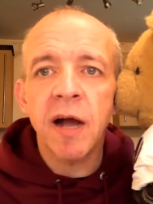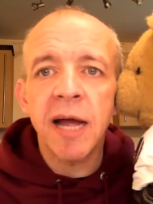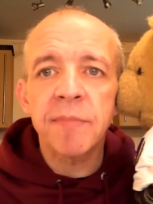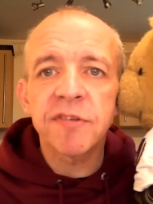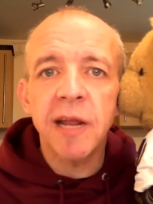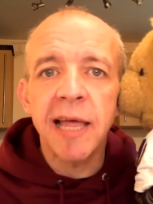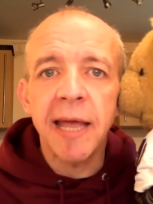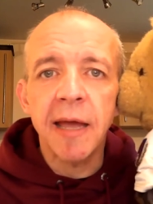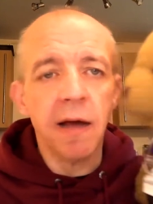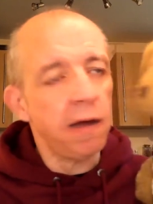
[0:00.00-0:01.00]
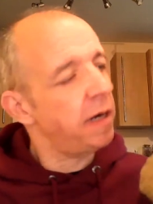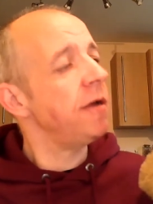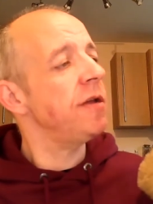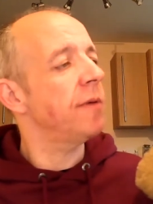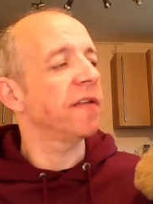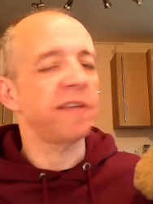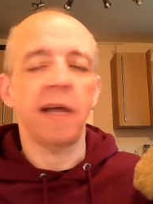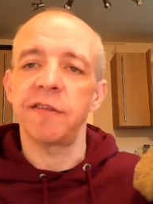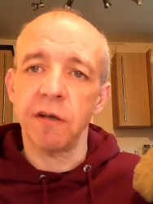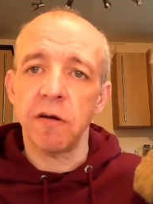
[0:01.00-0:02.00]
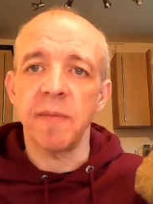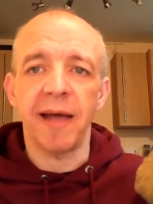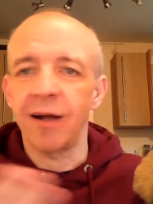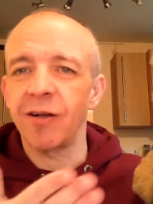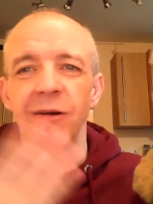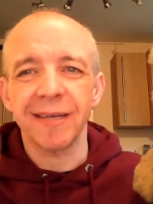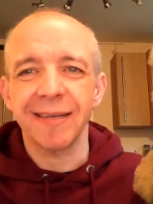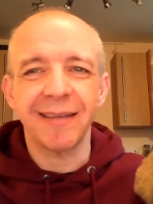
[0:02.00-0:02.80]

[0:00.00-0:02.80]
I am still here. I know you are, Ted. Sorry, mate. I got,